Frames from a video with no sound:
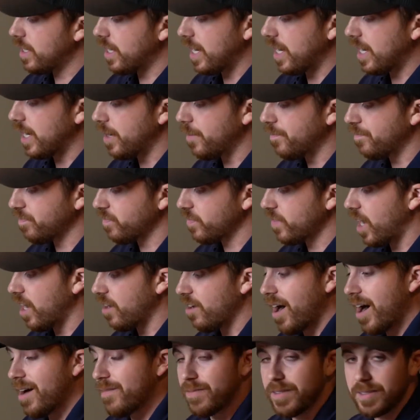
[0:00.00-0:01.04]

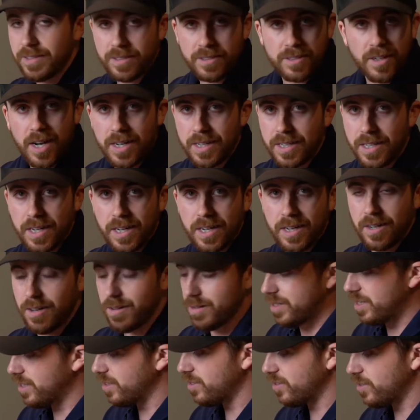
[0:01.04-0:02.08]
Our office is on
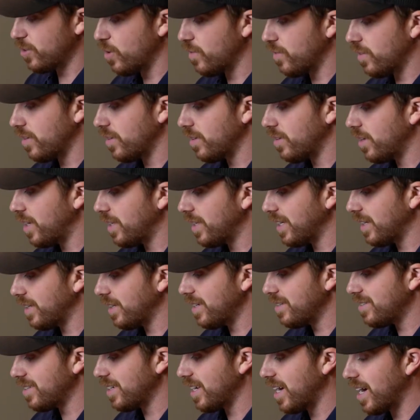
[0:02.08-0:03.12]
here. There's over, I think
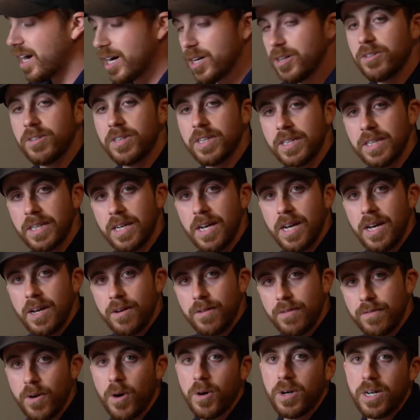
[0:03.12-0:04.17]
he said 100
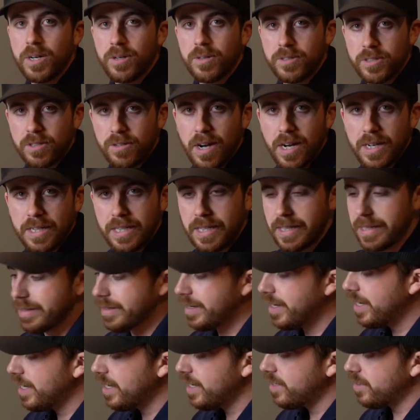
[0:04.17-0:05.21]
photos are on
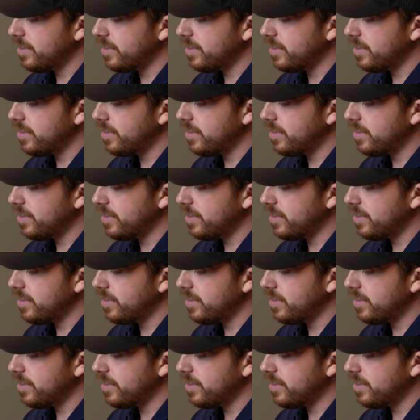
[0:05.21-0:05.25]
here.